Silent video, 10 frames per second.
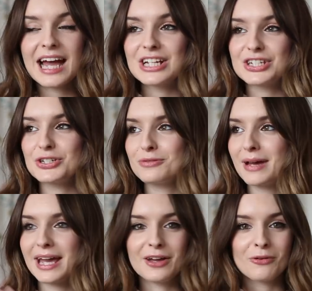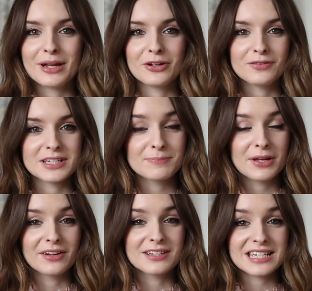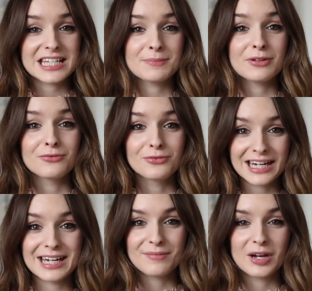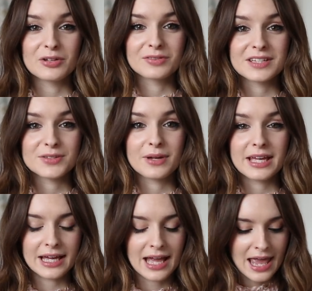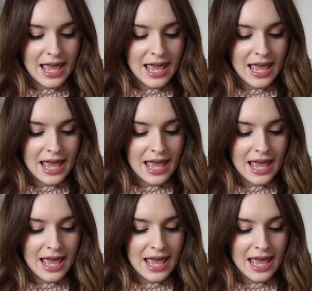As you may or may not have experienced, it's been really mild this week.